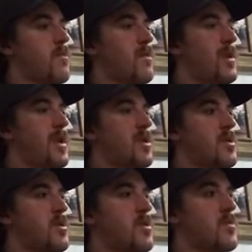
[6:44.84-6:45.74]

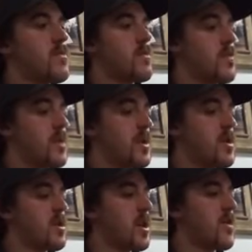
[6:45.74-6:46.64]
this
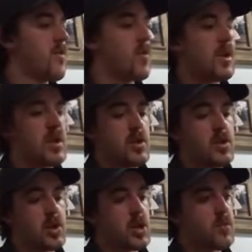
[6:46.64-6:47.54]
stick for me is
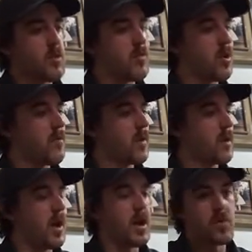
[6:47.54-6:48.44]
just about perfect
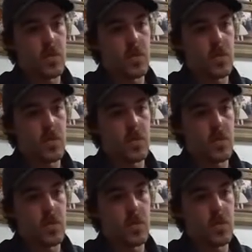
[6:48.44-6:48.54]
length.